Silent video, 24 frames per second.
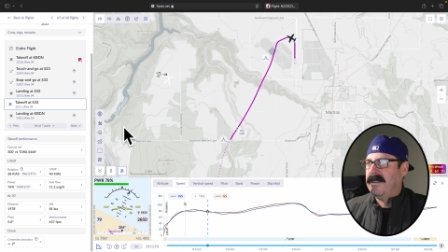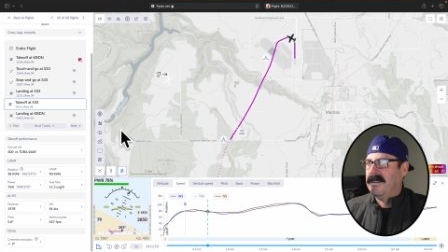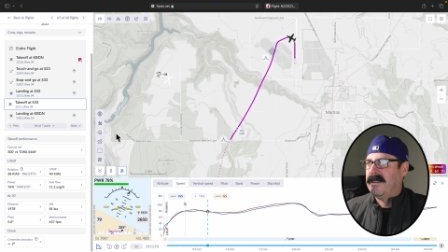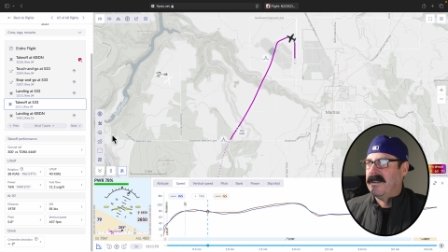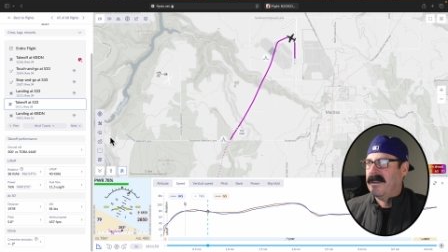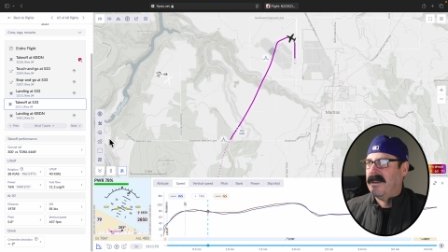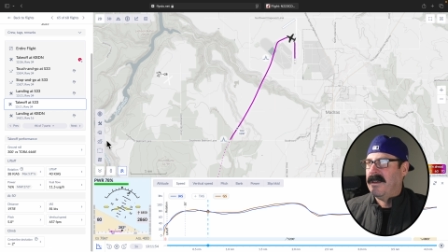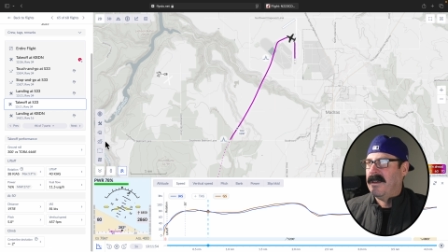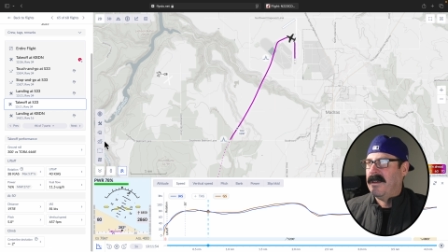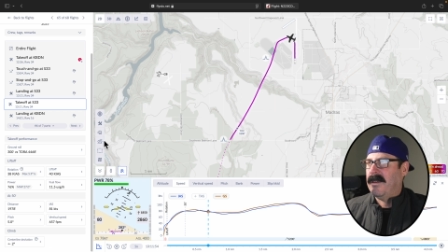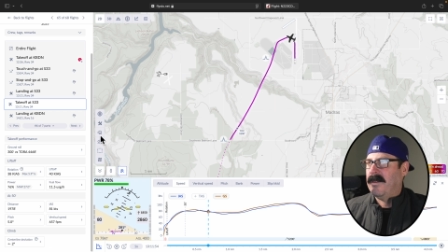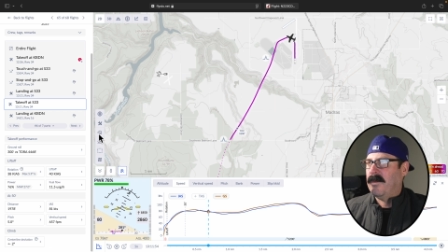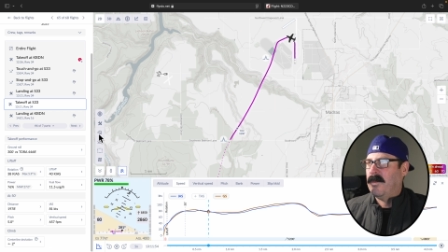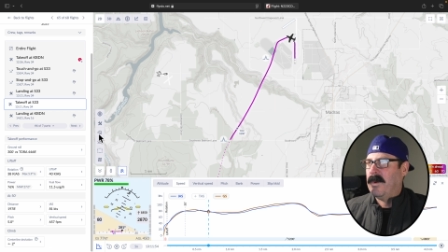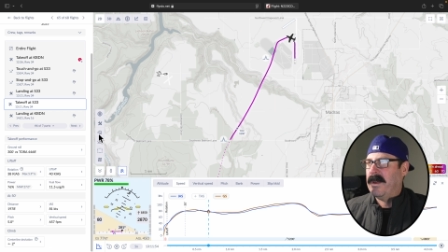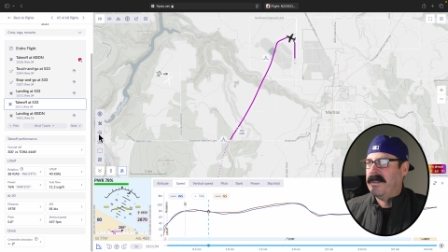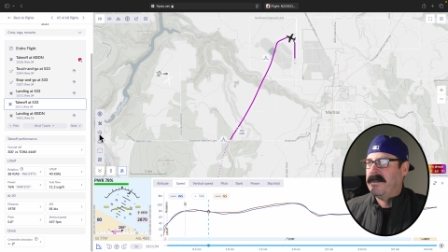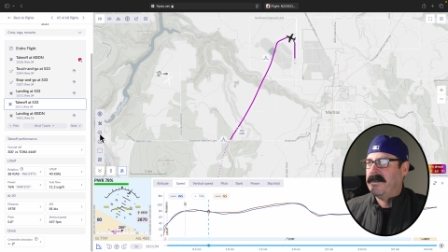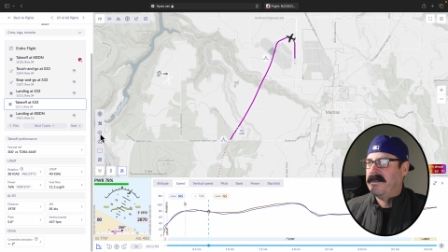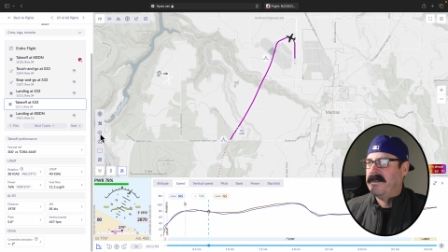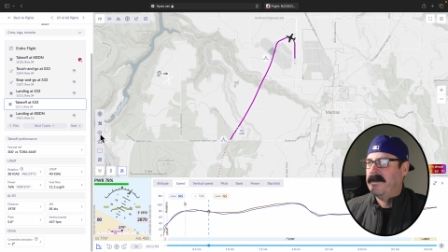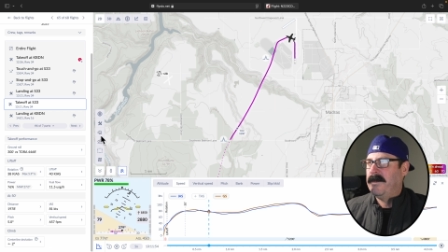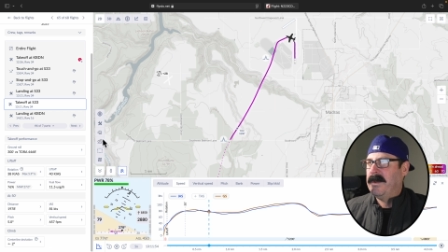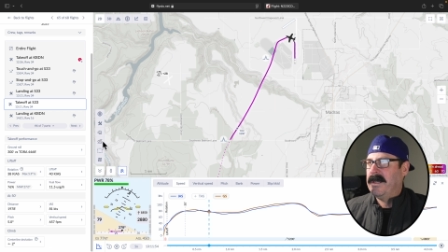uh,
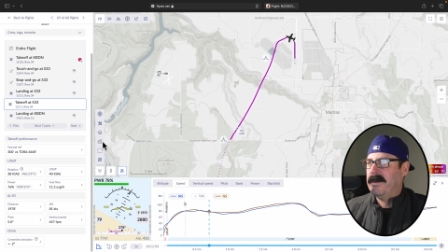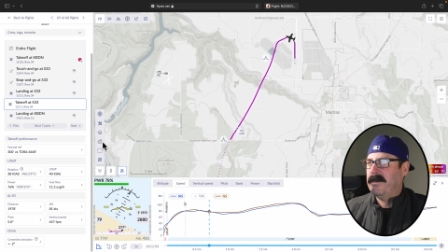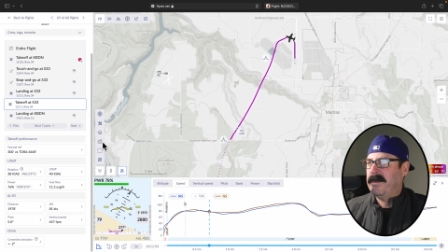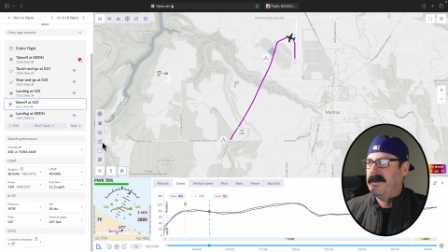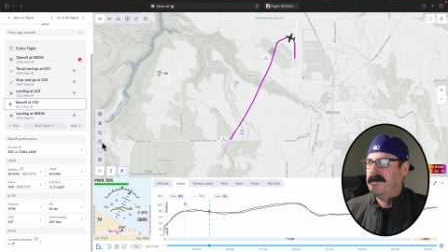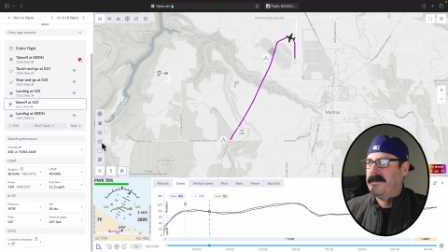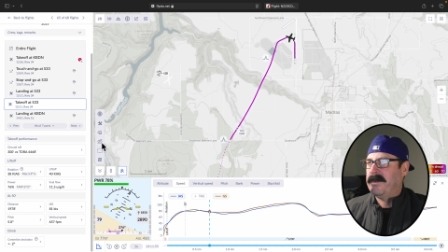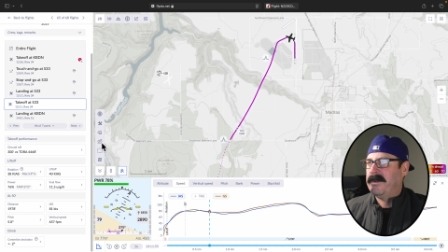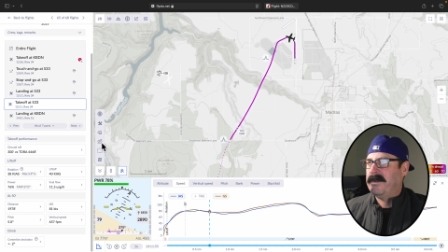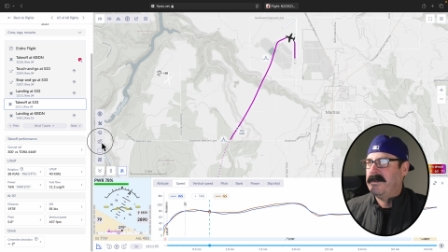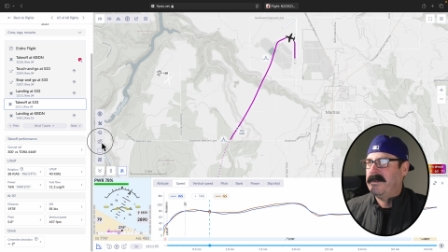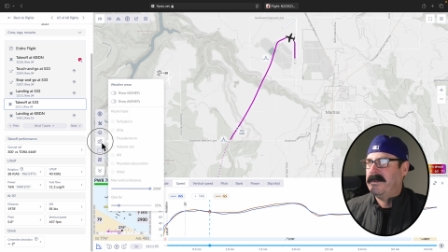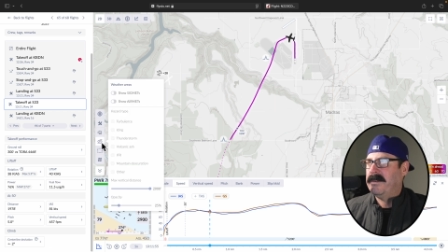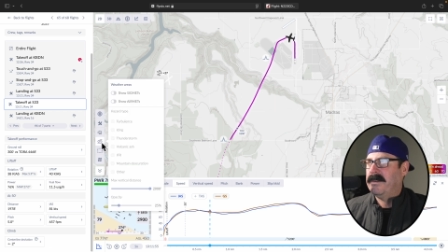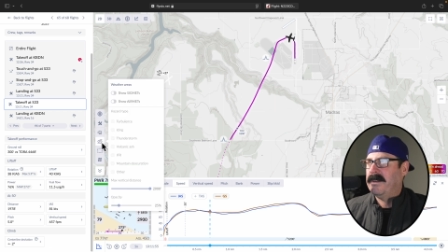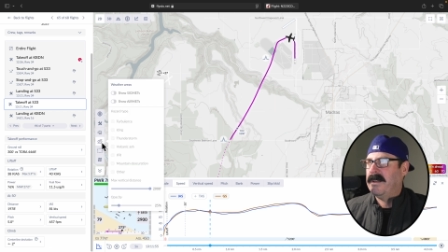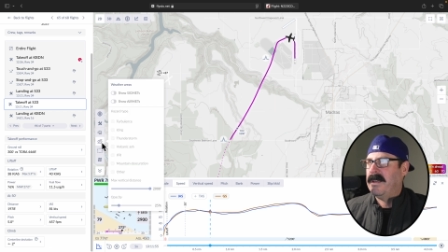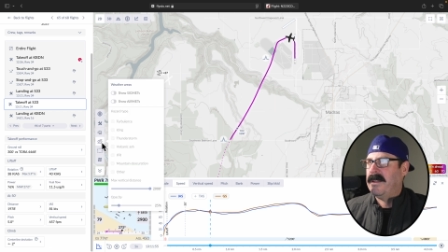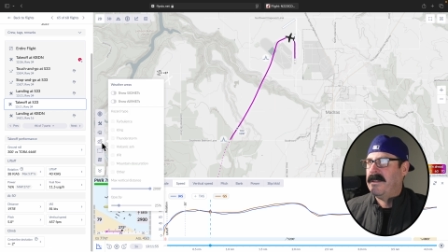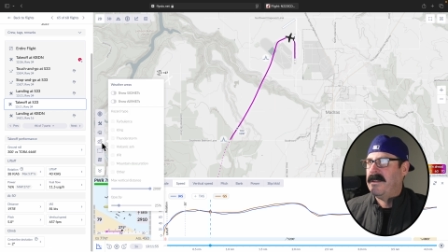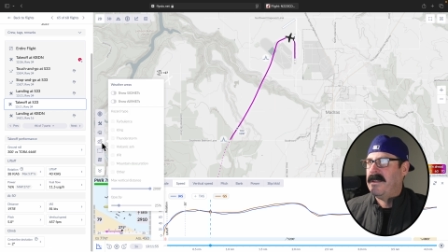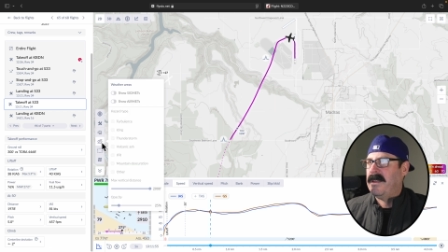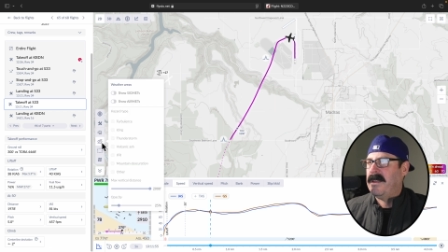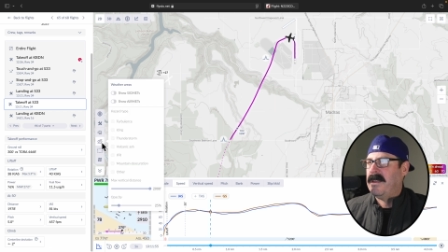weather to be able to pull,
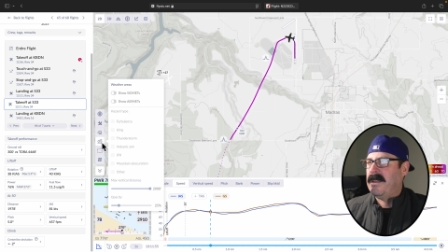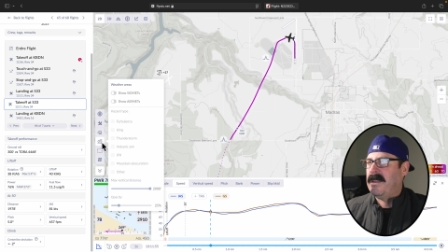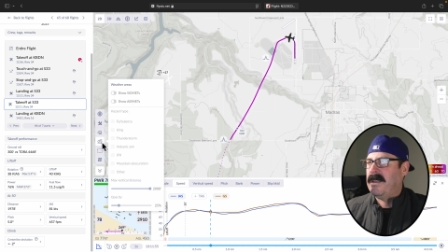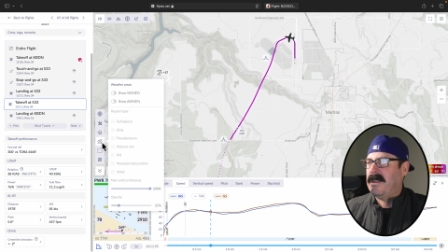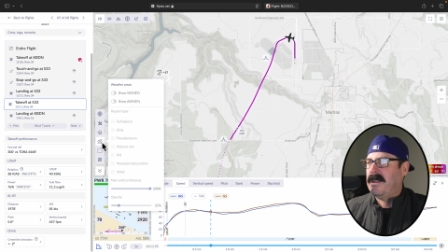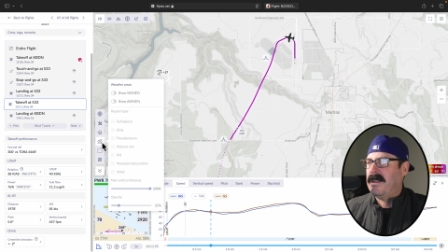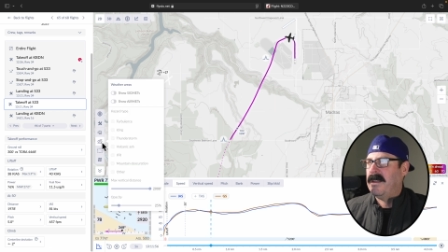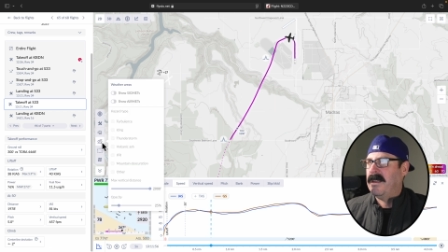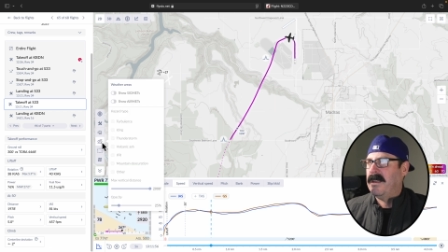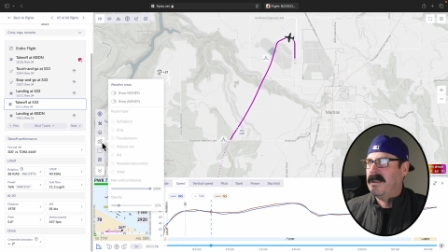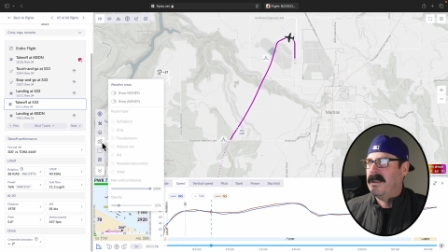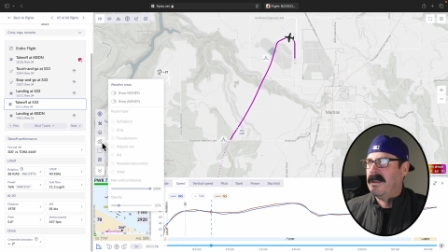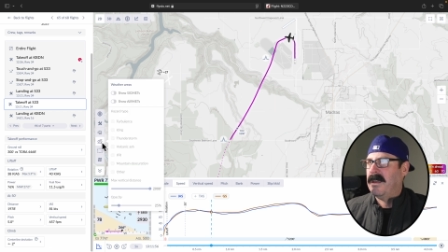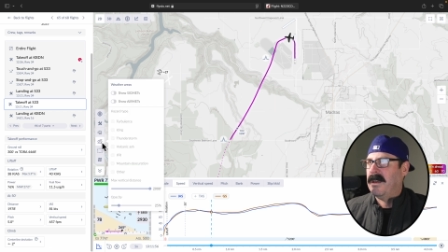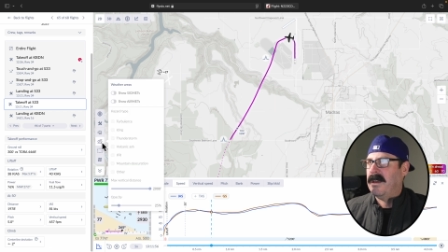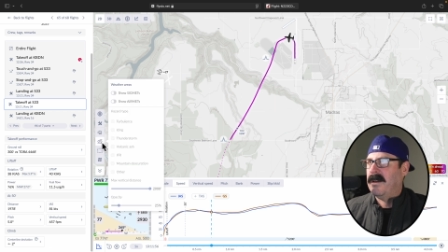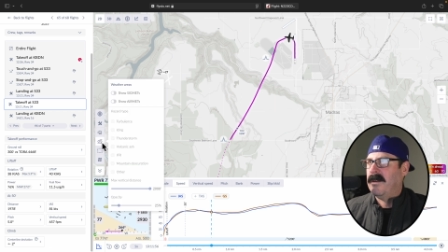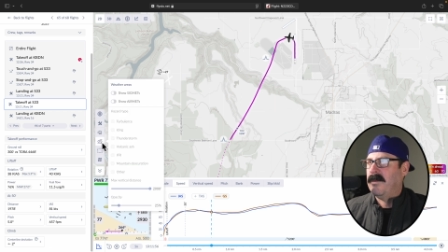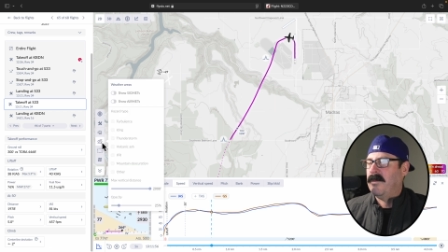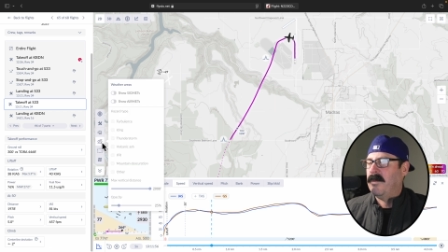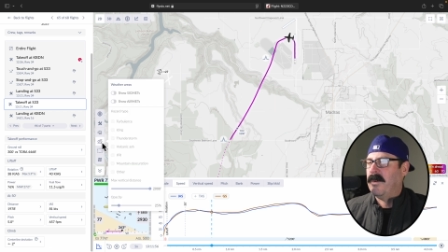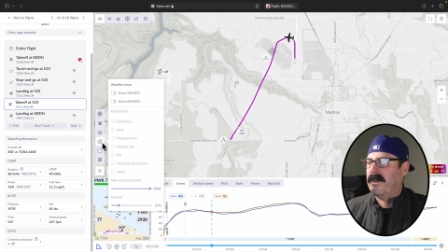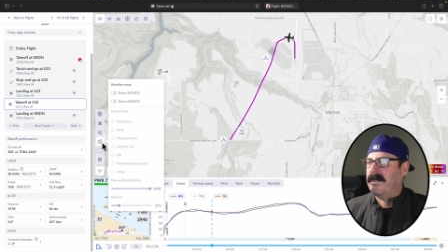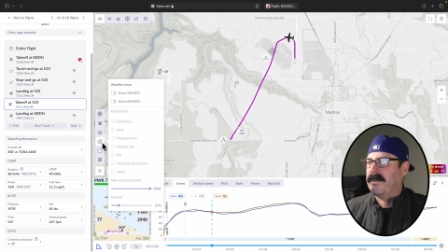and then uh,
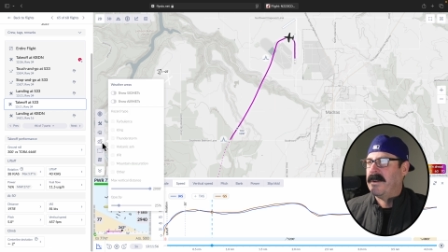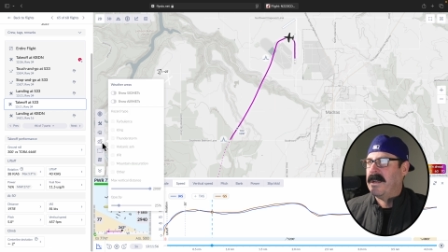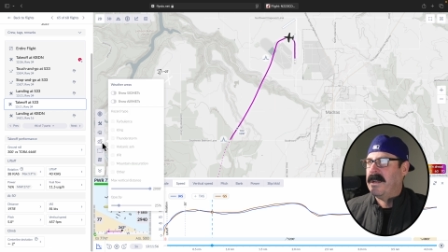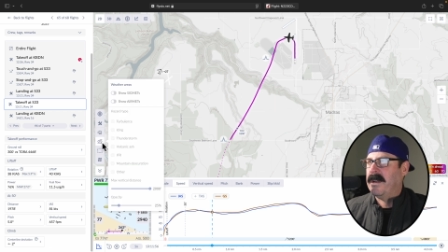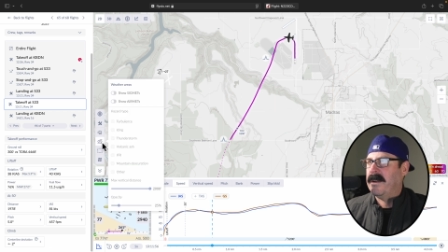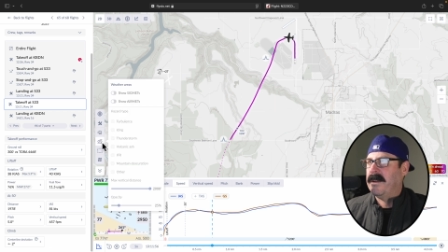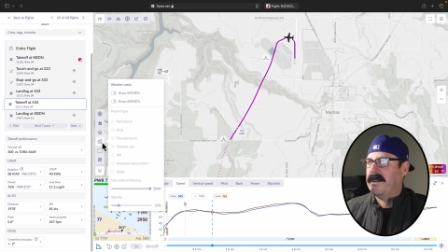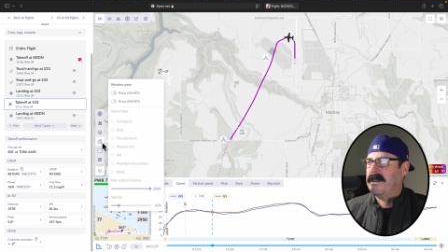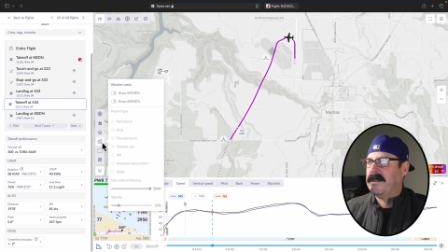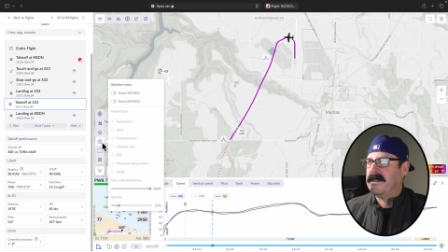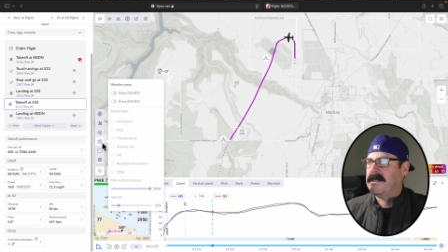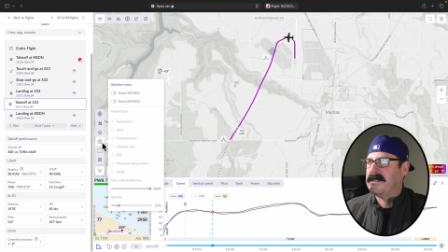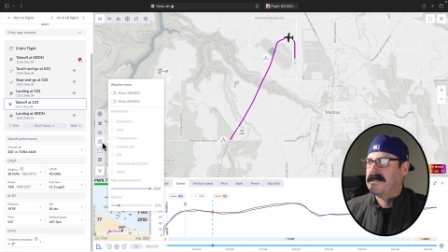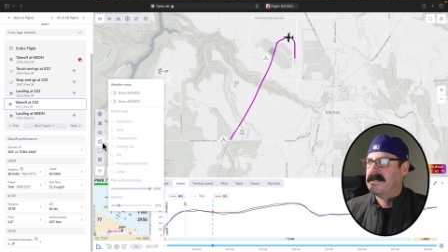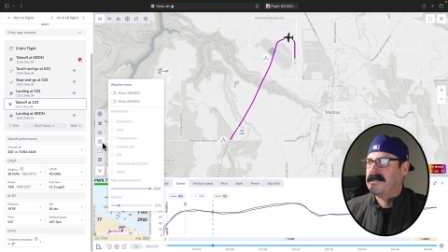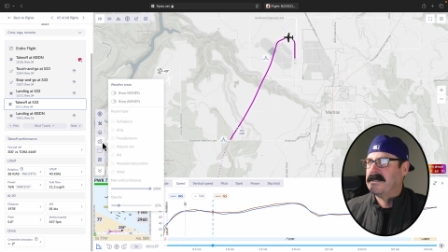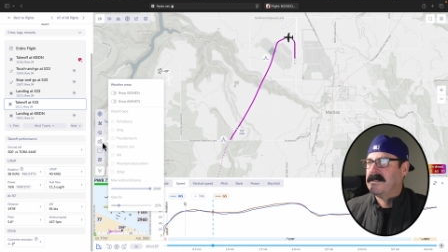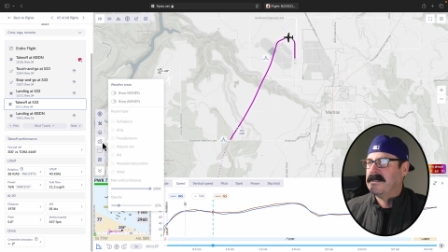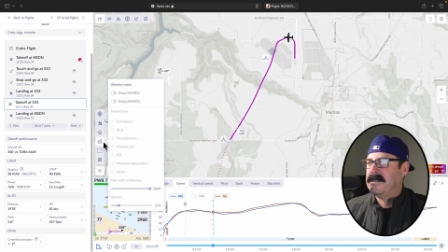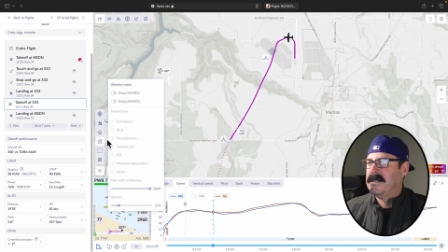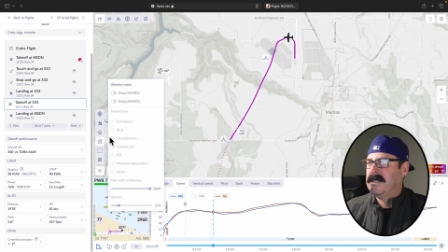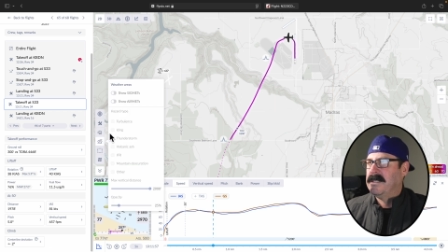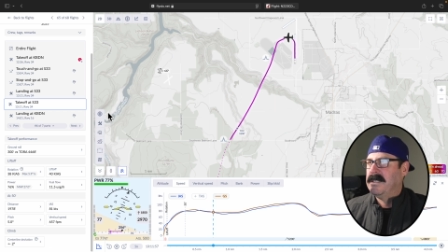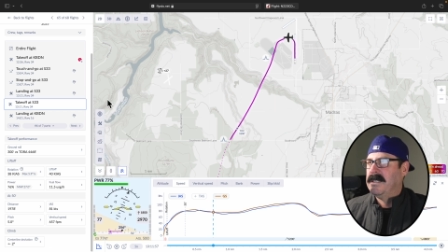weather areas,